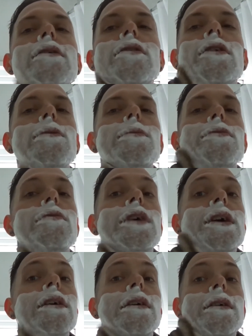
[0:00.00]
soap,
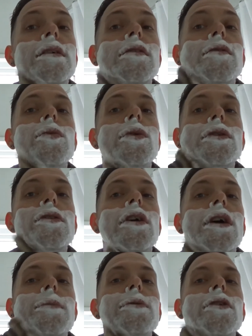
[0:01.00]
regardless of what
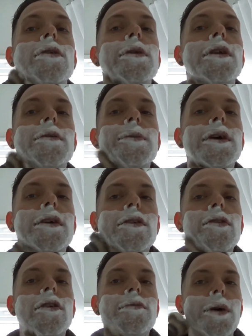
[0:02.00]
type of soap it is, be it a
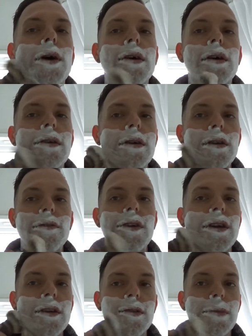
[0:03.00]
soft puck like the
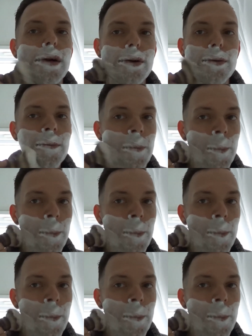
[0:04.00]
Phoenix and Bow,